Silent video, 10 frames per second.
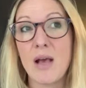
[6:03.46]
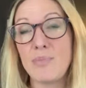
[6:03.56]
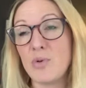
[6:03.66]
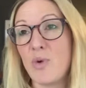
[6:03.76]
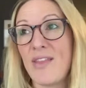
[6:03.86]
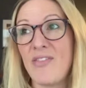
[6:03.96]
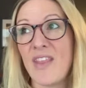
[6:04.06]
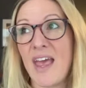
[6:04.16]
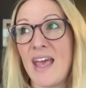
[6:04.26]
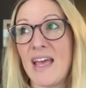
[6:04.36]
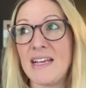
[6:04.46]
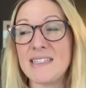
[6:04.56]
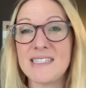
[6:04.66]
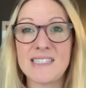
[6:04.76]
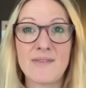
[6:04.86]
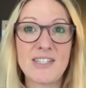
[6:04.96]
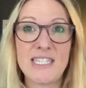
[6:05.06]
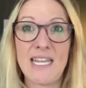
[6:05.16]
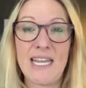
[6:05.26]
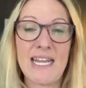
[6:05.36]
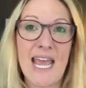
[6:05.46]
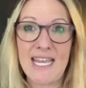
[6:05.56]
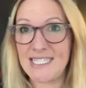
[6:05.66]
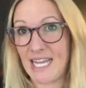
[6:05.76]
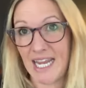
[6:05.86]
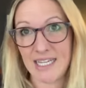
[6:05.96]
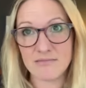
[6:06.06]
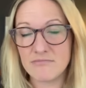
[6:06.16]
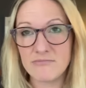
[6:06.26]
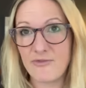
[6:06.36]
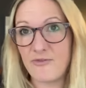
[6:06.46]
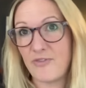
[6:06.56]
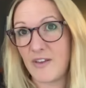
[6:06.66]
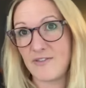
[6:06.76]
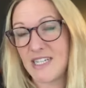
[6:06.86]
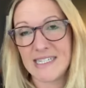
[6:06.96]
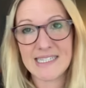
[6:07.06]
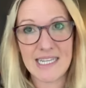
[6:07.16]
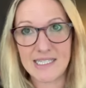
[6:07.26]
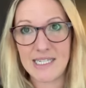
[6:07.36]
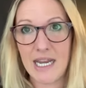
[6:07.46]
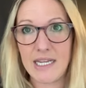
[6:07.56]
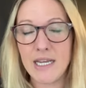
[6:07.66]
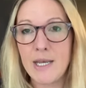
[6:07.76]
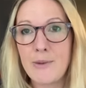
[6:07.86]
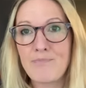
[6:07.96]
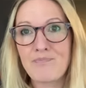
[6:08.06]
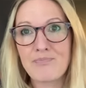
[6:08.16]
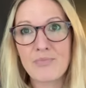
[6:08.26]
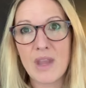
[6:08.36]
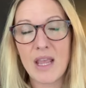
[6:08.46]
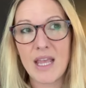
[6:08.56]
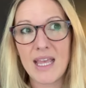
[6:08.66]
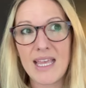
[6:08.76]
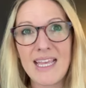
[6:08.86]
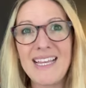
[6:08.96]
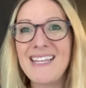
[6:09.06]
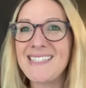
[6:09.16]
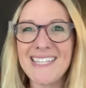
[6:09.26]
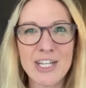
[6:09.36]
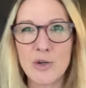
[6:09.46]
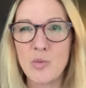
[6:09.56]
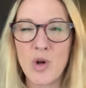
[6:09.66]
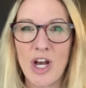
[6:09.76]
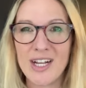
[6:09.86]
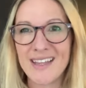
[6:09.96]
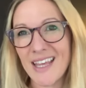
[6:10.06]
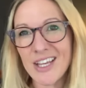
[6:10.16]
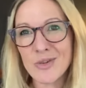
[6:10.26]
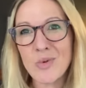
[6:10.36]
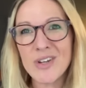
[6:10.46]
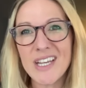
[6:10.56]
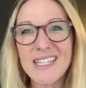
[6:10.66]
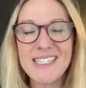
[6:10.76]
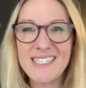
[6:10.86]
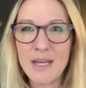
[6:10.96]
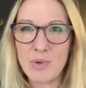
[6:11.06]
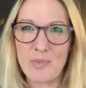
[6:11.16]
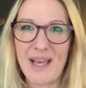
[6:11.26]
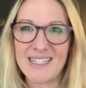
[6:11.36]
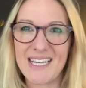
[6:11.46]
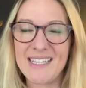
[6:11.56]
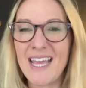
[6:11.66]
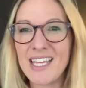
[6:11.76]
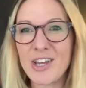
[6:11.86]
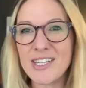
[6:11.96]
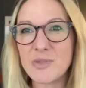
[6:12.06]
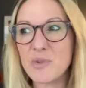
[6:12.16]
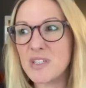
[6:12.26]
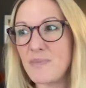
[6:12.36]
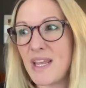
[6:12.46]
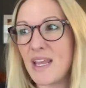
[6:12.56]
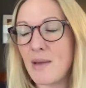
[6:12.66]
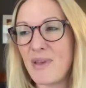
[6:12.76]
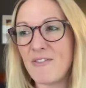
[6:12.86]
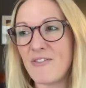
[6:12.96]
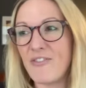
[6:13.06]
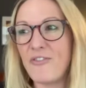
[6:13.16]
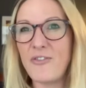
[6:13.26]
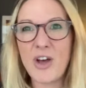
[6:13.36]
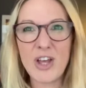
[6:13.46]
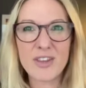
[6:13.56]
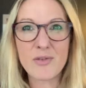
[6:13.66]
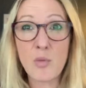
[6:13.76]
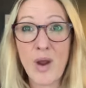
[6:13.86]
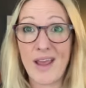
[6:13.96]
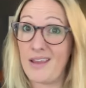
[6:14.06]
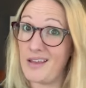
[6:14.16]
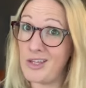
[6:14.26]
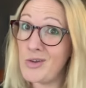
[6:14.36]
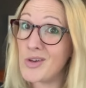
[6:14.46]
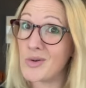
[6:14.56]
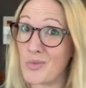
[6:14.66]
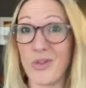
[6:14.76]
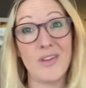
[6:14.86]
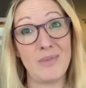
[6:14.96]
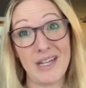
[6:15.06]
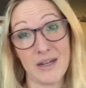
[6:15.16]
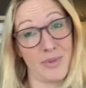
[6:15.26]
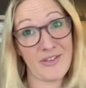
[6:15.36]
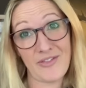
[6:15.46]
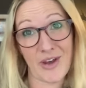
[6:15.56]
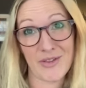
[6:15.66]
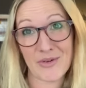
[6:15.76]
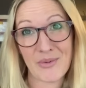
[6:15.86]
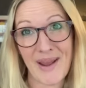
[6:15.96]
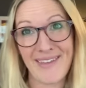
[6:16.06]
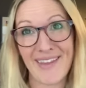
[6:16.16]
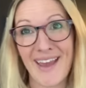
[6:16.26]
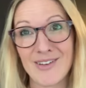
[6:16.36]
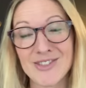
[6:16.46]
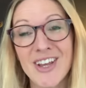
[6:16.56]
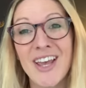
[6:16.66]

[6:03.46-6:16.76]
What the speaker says: But when they're 17, 18, 15, 16, is it going to work? Are they going to want a double bed? Are they going to want to be a bit further away? Are you going to want them a little bit further away in the house?